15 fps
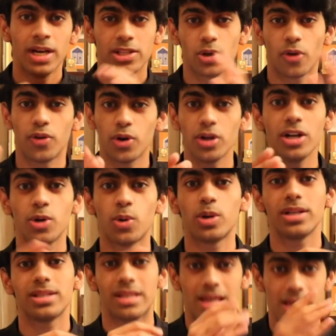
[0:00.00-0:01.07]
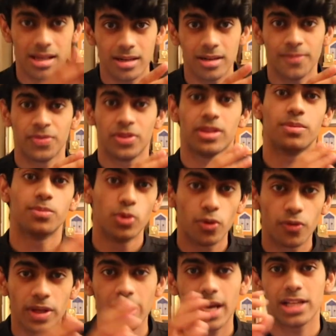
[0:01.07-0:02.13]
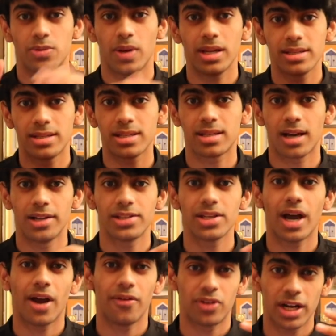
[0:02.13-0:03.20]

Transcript: So if you're going to notice in the movie as well as this answer, I've